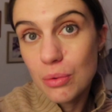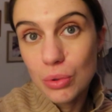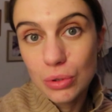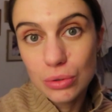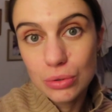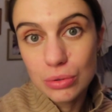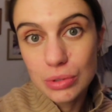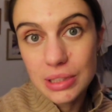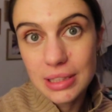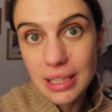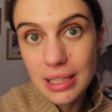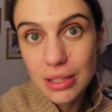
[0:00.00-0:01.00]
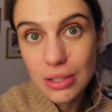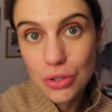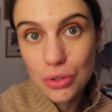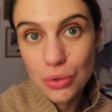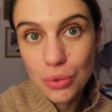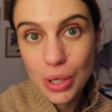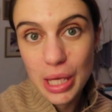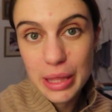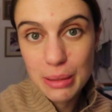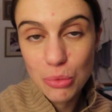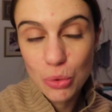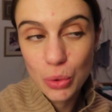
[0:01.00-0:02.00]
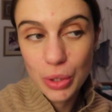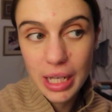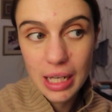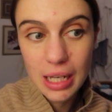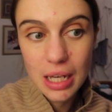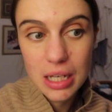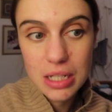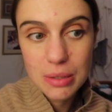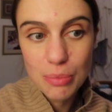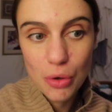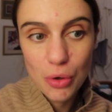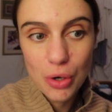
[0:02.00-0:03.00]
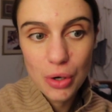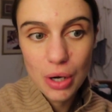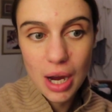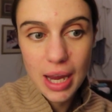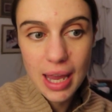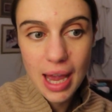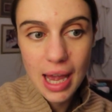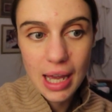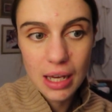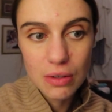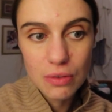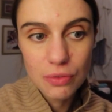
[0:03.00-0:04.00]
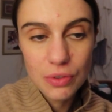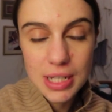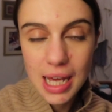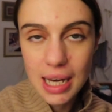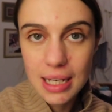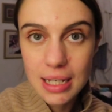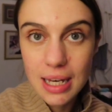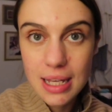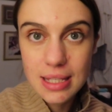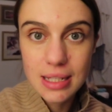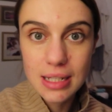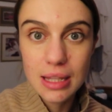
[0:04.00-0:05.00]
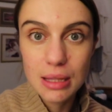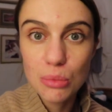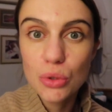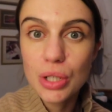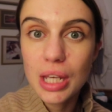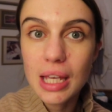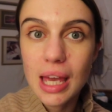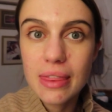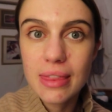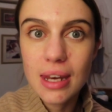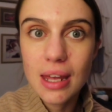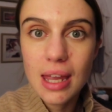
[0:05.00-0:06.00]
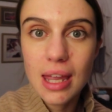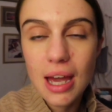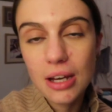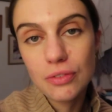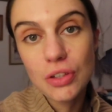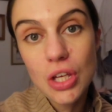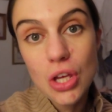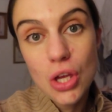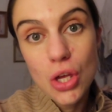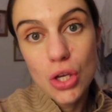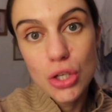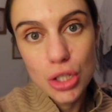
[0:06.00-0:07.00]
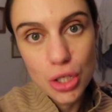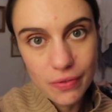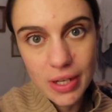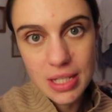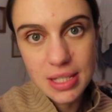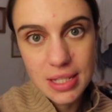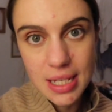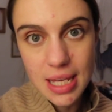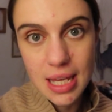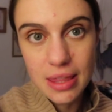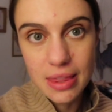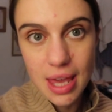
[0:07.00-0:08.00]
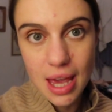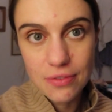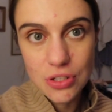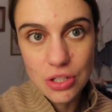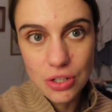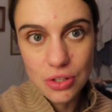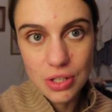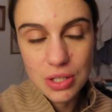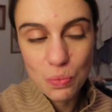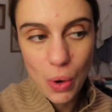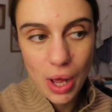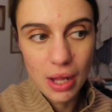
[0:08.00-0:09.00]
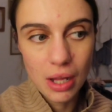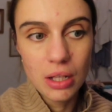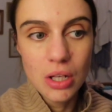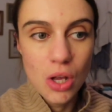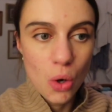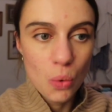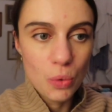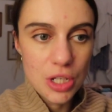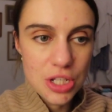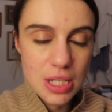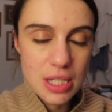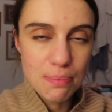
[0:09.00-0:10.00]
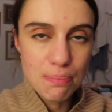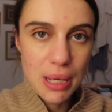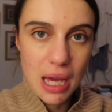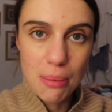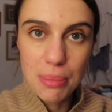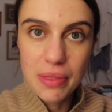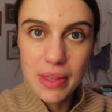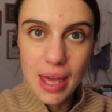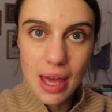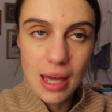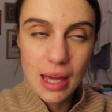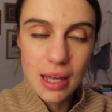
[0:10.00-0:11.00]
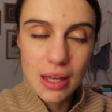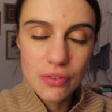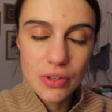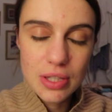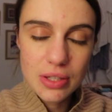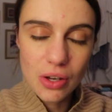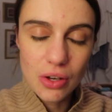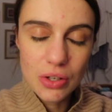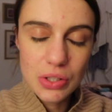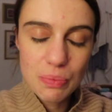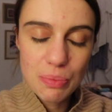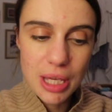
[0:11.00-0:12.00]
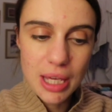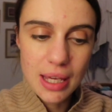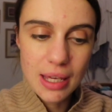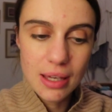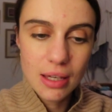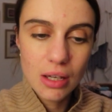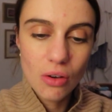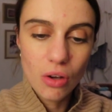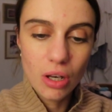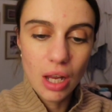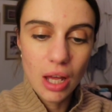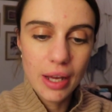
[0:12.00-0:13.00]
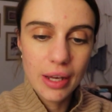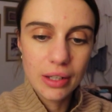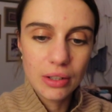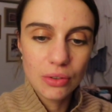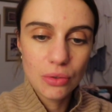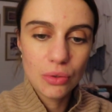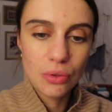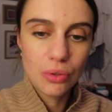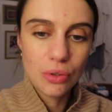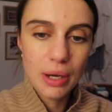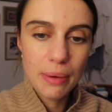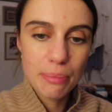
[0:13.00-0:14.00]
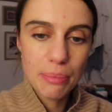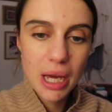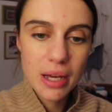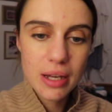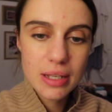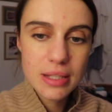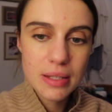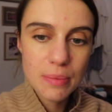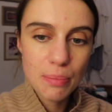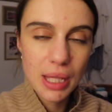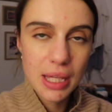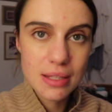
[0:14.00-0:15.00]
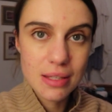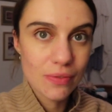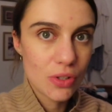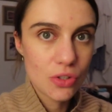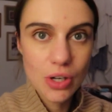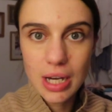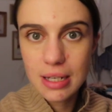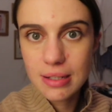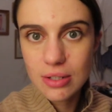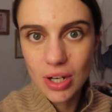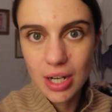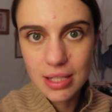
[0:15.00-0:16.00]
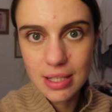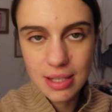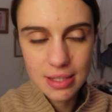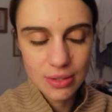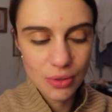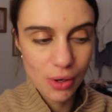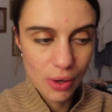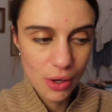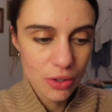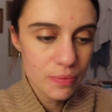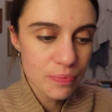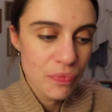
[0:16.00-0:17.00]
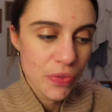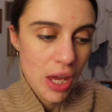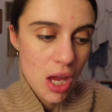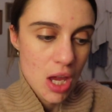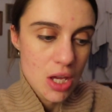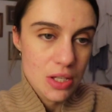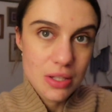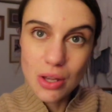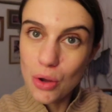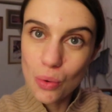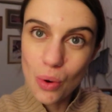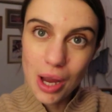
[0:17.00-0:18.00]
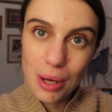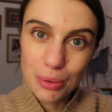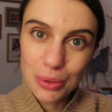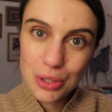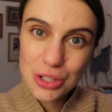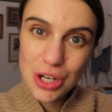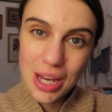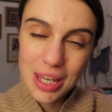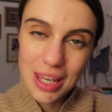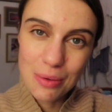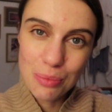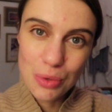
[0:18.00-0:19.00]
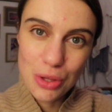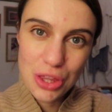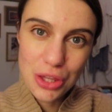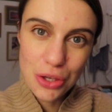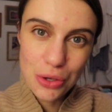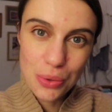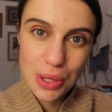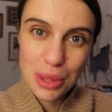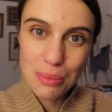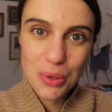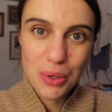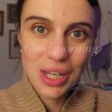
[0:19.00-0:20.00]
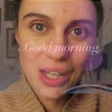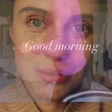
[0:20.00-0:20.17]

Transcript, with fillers: will see you in the morning. Tomorrow I have Italian lesson in the morning and then I have university in the afternoon as well which is a bit up in the air if it's going to be online or in person because of the train strikes that are still going on. So I will check in with you in the morning.